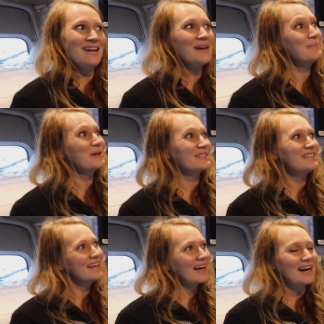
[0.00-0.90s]
In
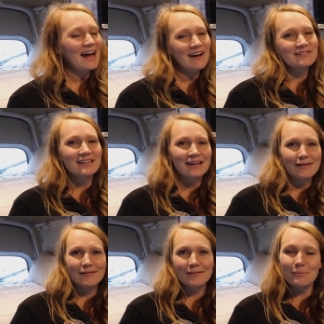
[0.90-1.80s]
person, it kind of has like
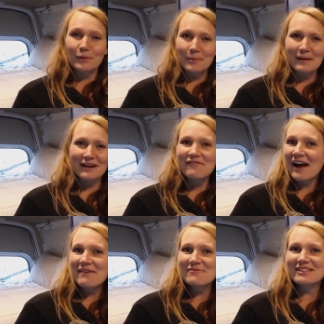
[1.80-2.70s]
a mermaid
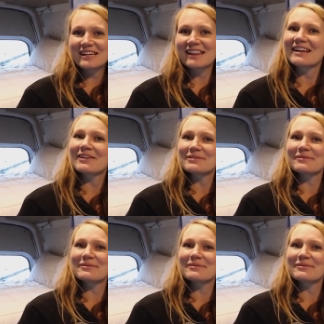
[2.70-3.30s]
vibe, which I think goes